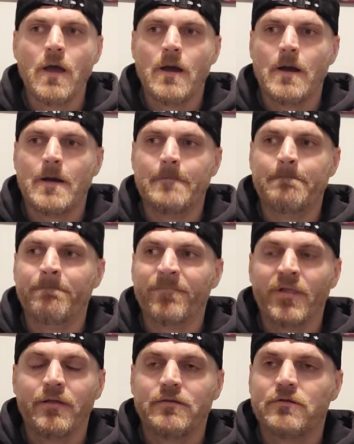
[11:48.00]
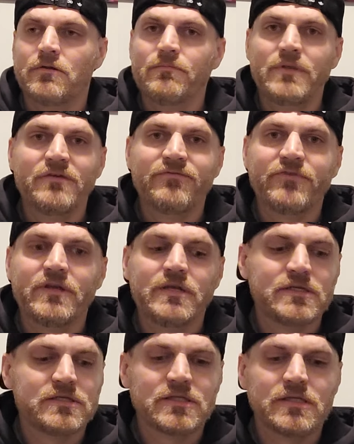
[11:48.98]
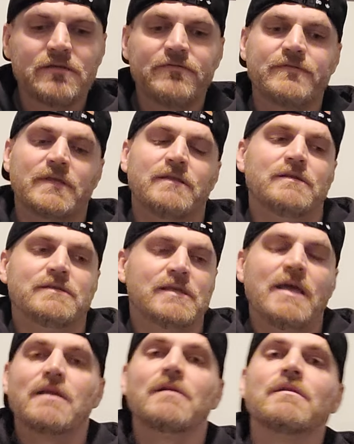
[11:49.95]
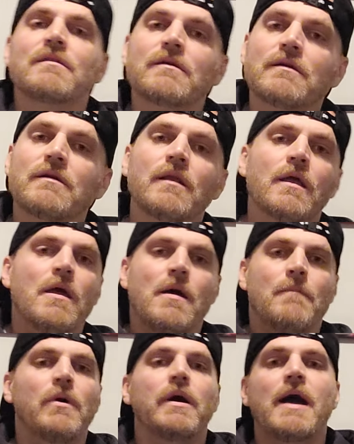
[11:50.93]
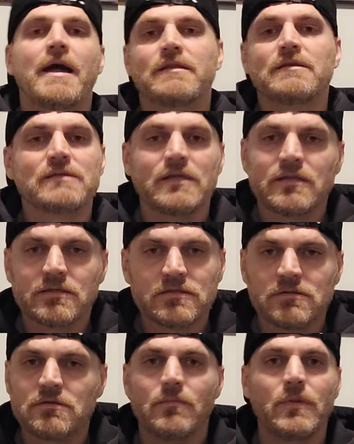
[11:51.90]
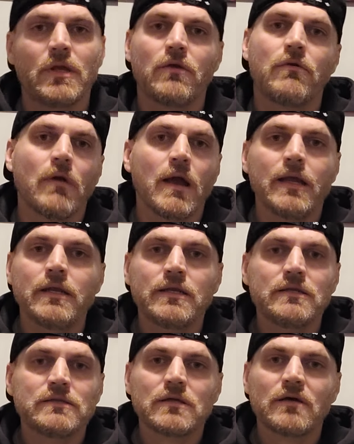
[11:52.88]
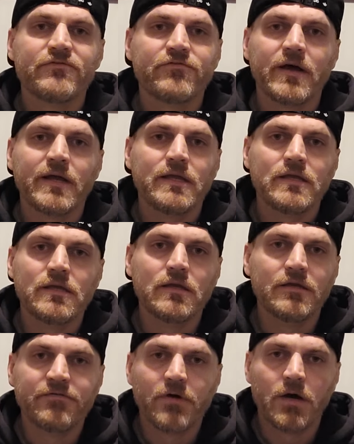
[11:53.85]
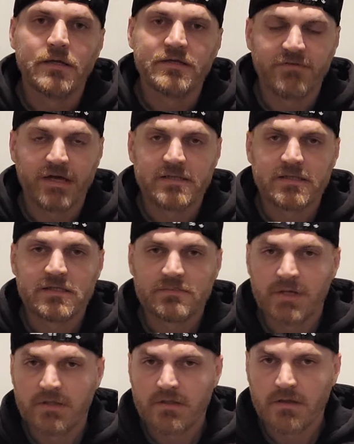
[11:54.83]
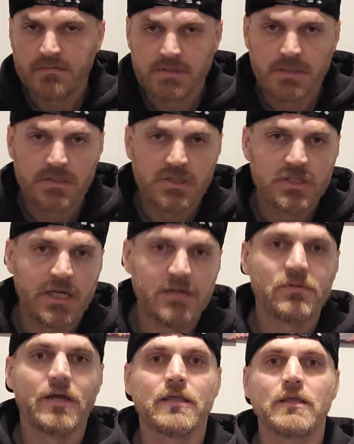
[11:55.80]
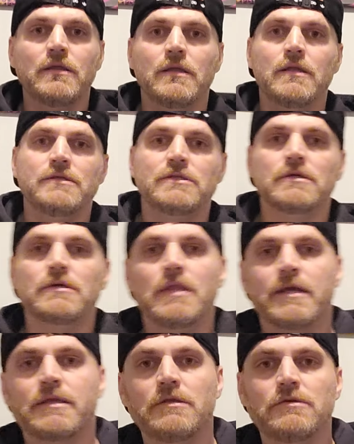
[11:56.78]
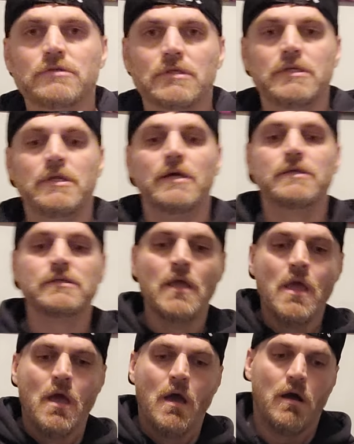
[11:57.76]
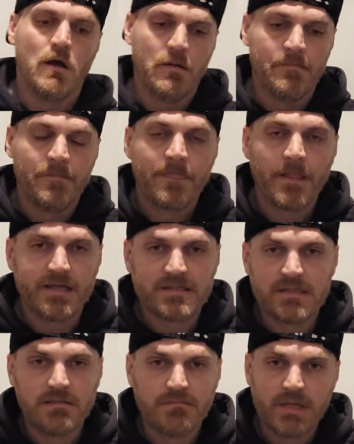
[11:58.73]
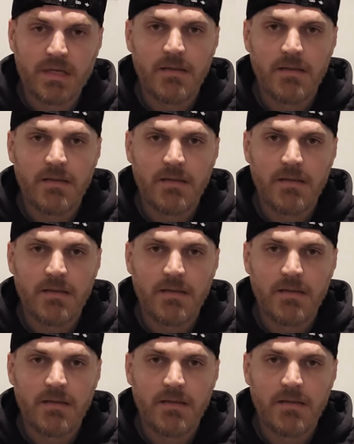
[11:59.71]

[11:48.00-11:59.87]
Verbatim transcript: Um, could be a finish in the in the second or third. But I just think this is going to be a grinding, tough fight. And if uh, Devonte Smith comes in in shape like he, he should, like he usually does, um, I see him being